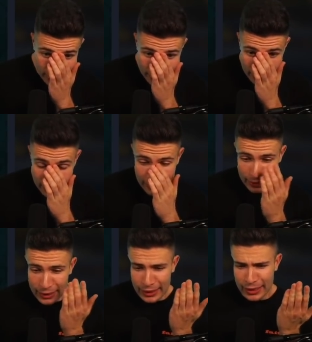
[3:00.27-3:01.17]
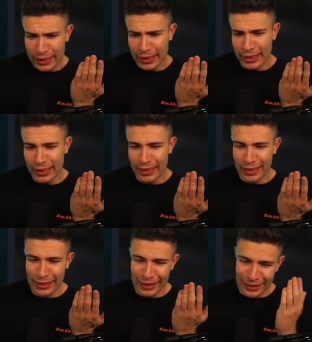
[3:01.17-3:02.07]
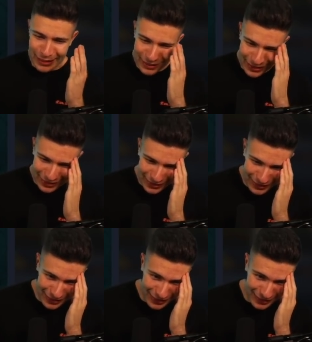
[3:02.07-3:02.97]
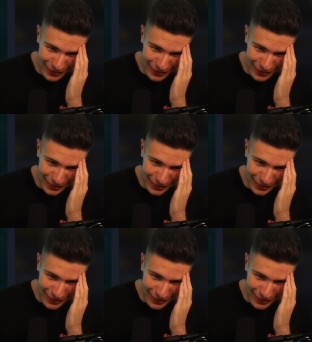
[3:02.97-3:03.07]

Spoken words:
(no one is talking)